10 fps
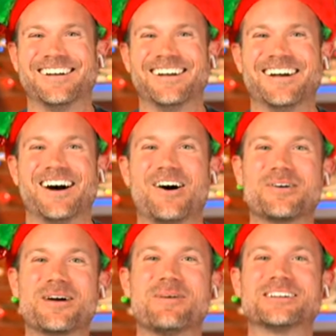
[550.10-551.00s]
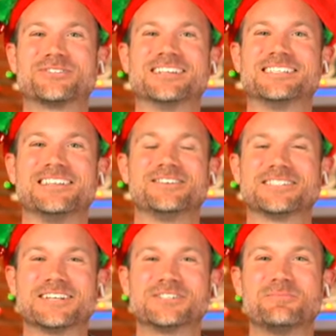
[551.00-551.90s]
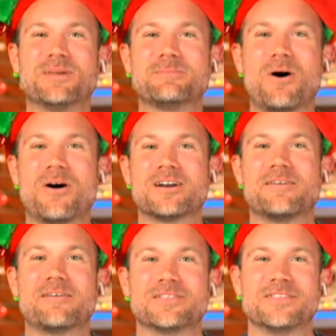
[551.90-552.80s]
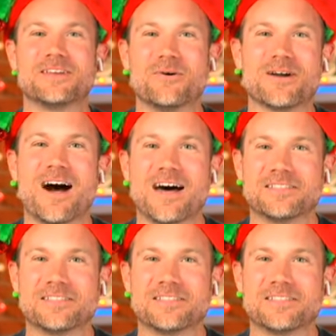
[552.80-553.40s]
Oh, come on, Tracy. You're such a big part of everything going on in the